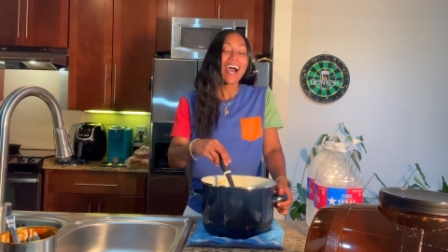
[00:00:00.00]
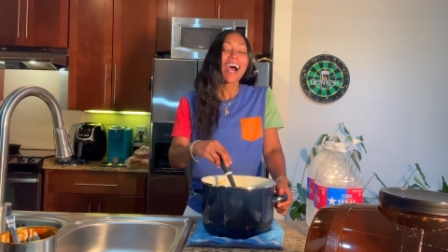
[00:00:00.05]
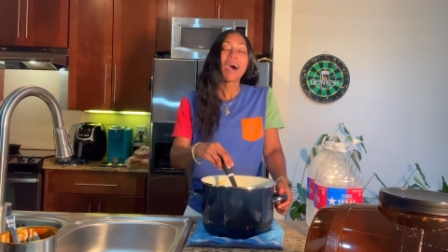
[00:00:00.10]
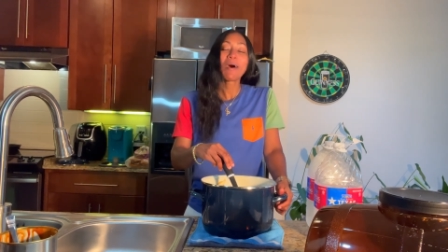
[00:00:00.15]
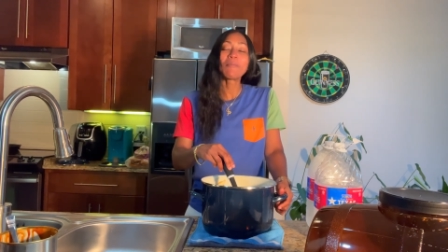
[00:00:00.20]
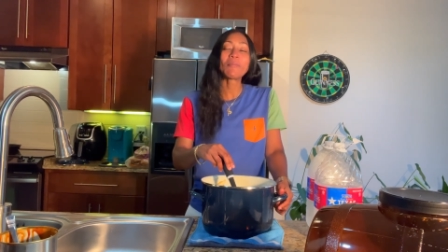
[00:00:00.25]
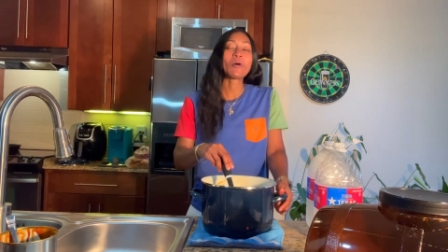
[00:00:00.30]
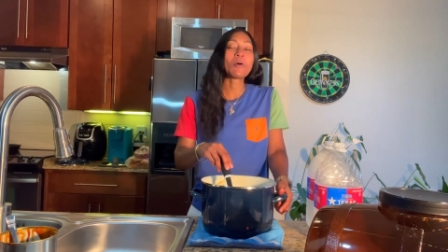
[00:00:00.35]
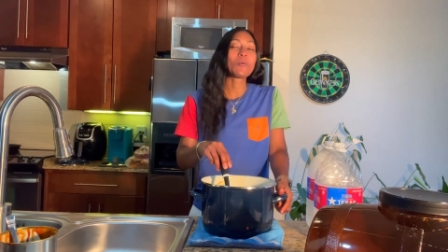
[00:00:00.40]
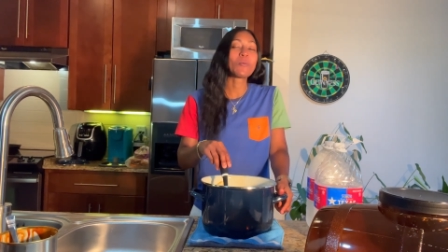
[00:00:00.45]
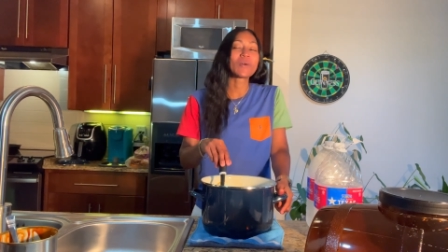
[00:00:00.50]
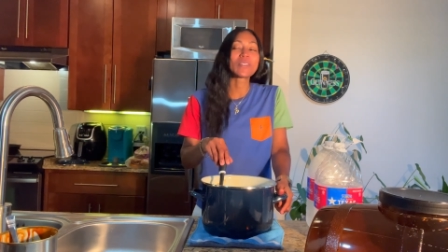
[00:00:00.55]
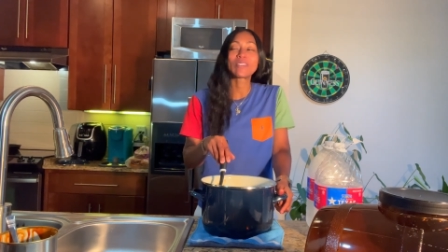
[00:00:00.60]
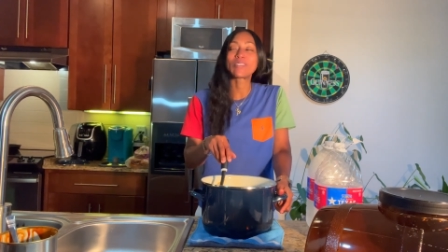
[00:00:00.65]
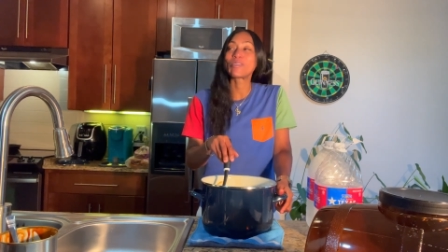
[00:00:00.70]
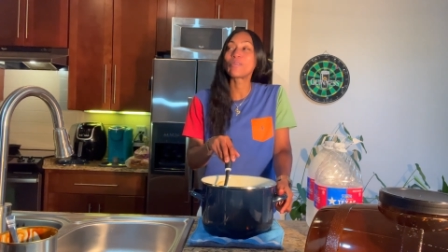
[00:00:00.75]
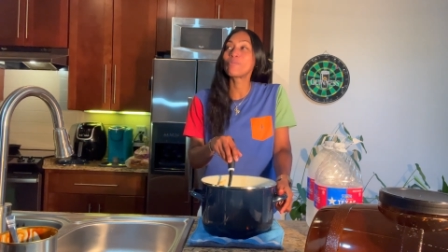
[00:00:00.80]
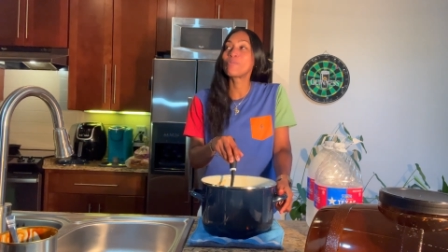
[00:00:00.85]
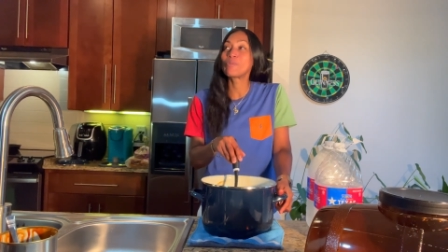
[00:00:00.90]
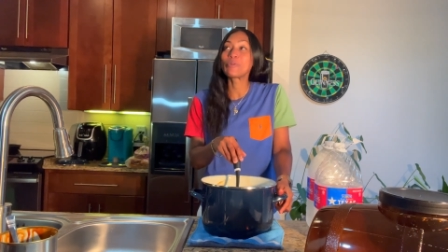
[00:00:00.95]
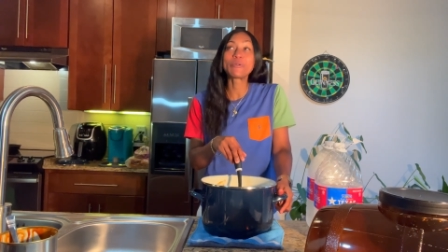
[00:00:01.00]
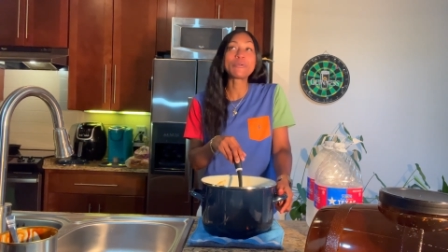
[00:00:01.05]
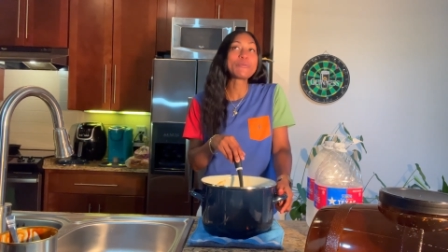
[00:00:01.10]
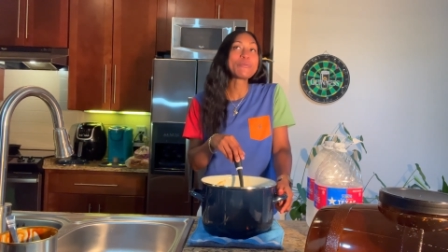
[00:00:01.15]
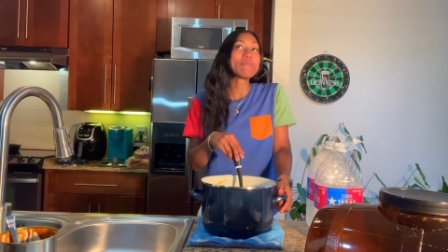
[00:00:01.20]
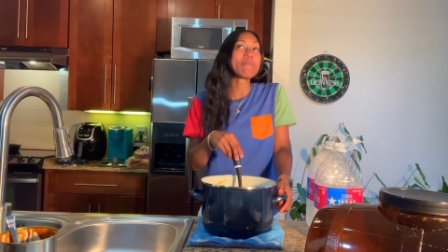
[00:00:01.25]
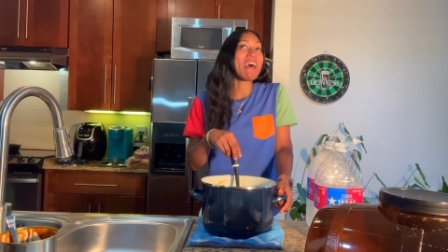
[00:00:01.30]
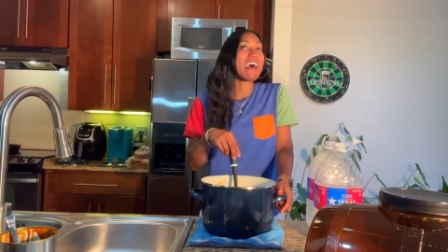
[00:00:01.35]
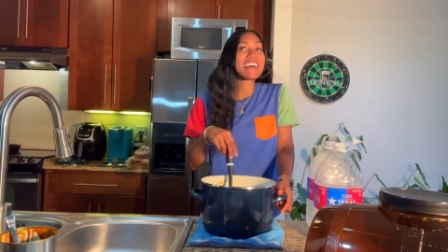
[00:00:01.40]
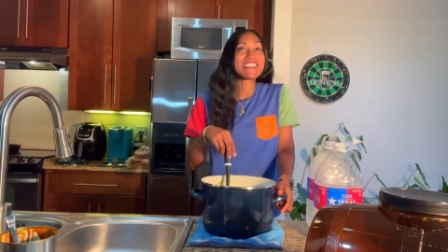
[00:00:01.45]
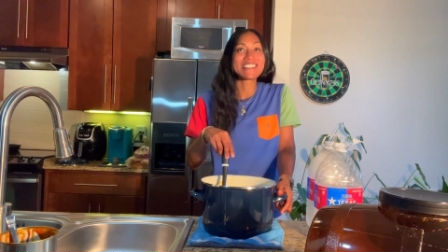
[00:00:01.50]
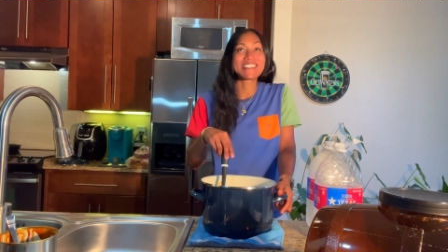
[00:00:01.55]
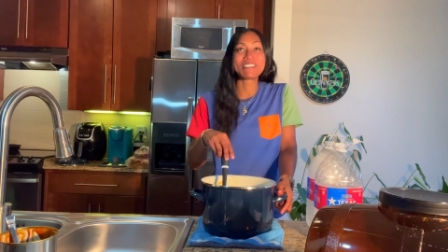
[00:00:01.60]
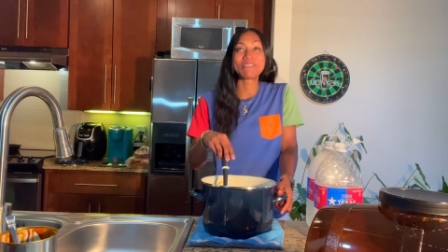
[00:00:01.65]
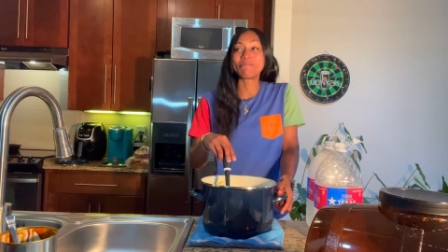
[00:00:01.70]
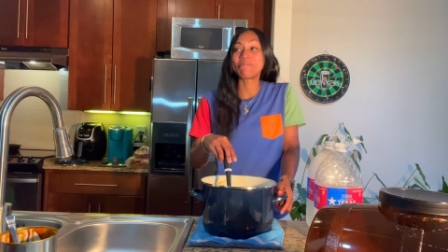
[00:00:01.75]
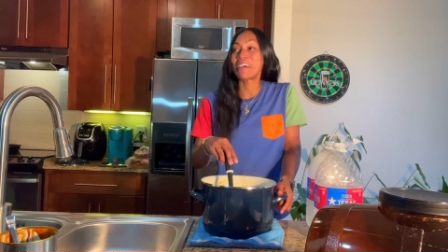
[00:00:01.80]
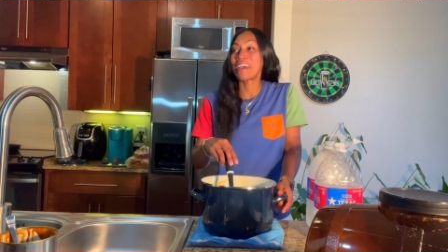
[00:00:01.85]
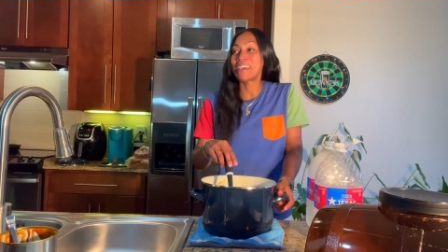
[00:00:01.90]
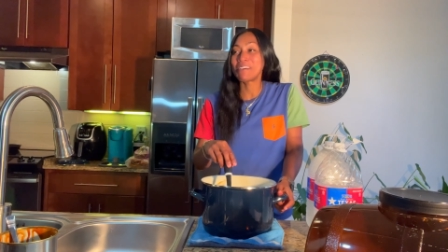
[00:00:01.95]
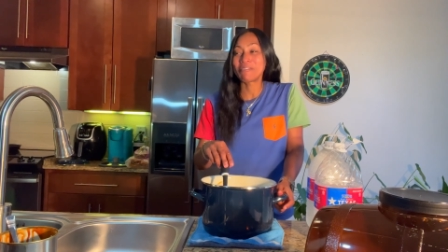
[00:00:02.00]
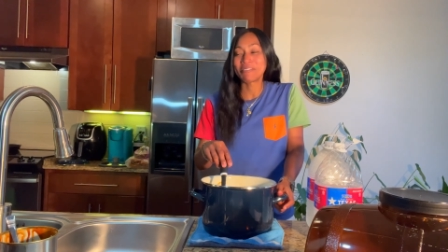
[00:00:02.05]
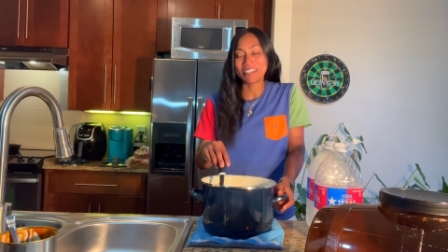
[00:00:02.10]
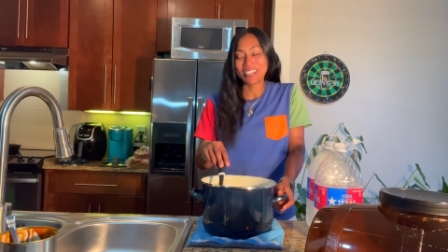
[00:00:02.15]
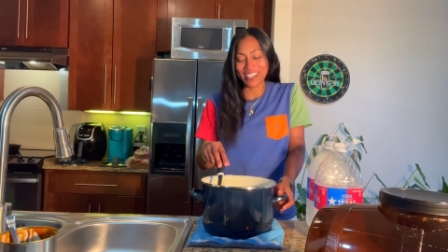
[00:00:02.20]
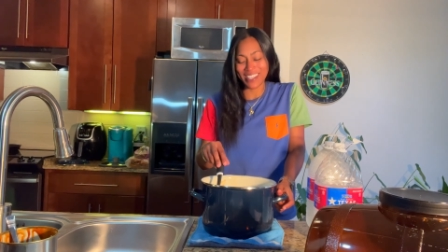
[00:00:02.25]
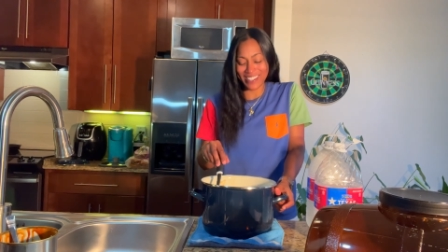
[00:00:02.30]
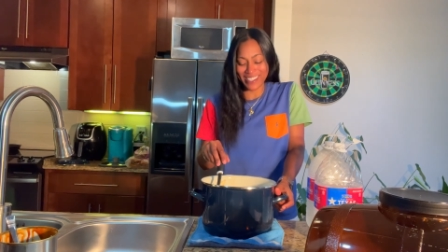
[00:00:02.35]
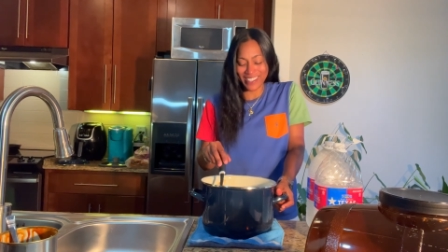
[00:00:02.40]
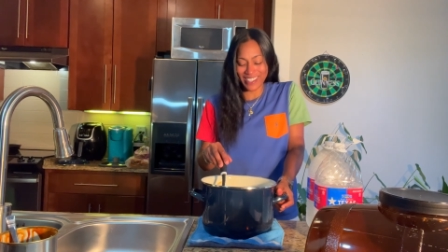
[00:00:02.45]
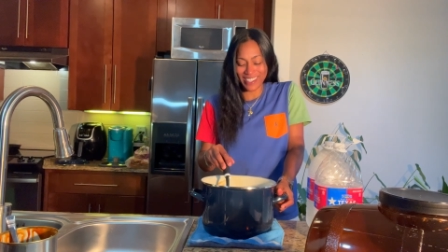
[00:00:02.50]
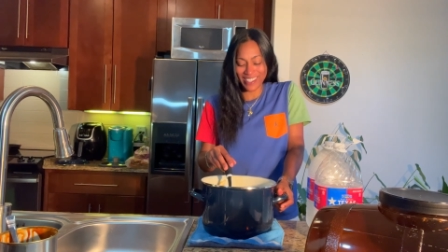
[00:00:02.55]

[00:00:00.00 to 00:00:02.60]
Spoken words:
I'm the what's the brew master, baby.